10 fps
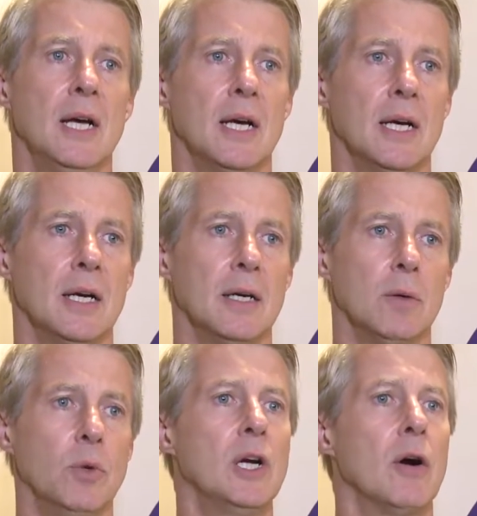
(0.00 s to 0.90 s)

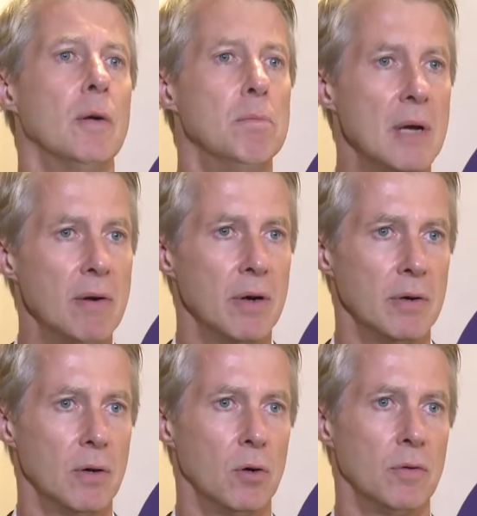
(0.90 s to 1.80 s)
Uh, we are a
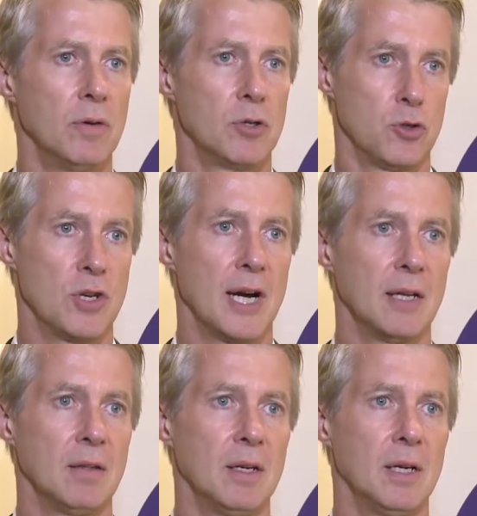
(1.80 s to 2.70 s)
mirror of
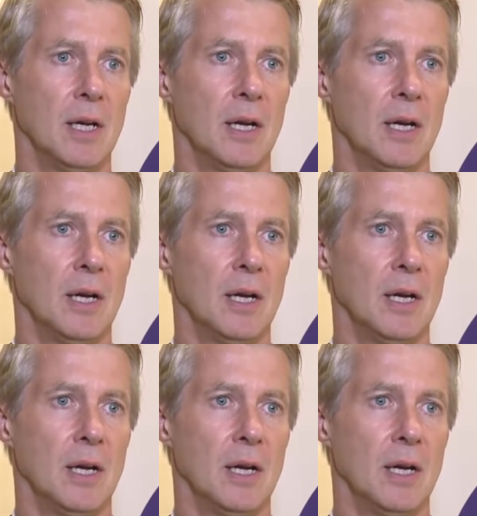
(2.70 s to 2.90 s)
society.